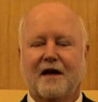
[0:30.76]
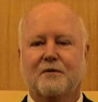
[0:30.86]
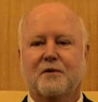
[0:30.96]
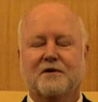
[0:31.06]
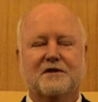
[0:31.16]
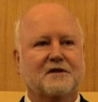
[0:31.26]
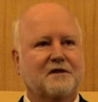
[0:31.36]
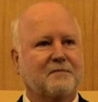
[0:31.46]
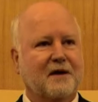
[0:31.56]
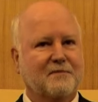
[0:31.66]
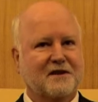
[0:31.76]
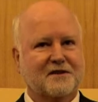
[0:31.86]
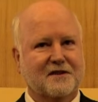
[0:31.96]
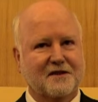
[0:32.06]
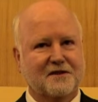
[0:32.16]
I worked in the public
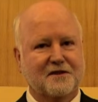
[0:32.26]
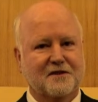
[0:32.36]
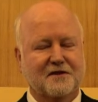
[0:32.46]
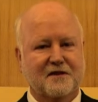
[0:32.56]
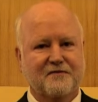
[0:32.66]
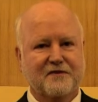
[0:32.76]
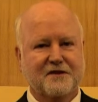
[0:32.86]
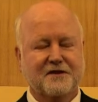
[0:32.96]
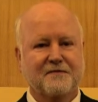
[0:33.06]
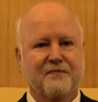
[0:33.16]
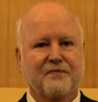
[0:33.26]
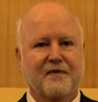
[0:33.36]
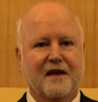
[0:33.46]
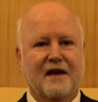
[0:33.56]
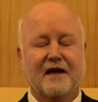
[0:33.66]
solicitor's office,
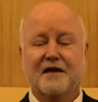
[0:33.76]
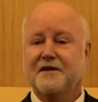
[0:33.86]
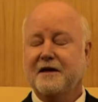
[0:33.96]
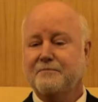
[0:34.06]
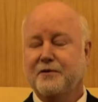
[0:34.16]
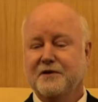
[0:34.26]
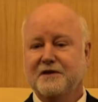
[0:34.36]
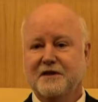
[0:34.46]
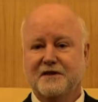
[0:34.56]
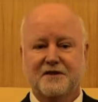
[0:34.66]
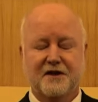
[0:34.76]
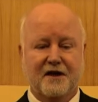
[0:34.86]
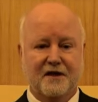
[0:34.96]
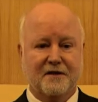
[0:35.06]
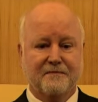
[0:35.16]
and at that point in
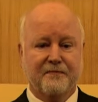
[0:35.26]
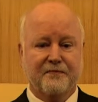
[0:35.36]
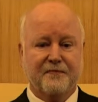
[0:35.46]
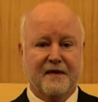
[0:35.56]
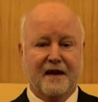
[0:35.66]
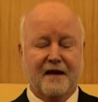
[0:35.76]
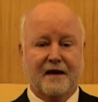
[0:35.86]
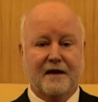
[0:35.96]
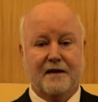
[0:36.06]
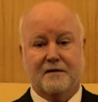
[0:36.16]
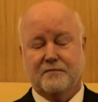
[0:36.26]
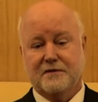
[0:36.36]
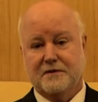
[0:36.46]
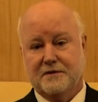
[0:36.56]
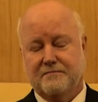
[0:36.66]
time, it
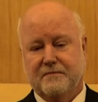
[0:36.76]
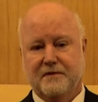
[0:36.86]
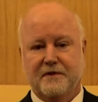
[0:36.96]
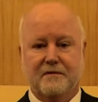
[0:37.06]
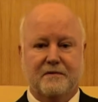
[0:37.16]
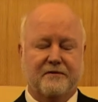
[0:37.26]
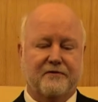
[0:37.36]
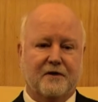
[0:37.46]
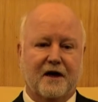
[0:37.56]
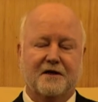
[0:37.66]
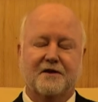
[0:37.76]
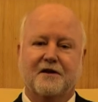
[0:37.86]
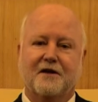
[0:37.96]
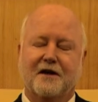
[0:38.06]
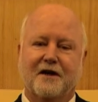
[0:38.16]
was, the, if you like,
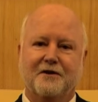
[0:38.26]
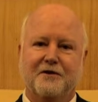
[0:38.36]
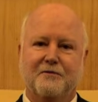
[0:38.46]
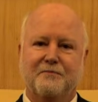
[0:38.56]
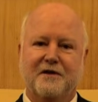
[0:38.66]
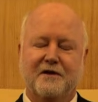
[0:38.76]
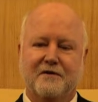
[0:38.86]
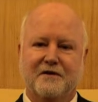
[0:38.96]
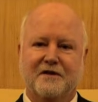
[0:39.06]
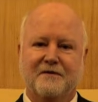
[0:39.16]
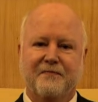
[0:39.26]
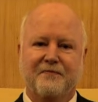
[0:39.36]
the colonial period,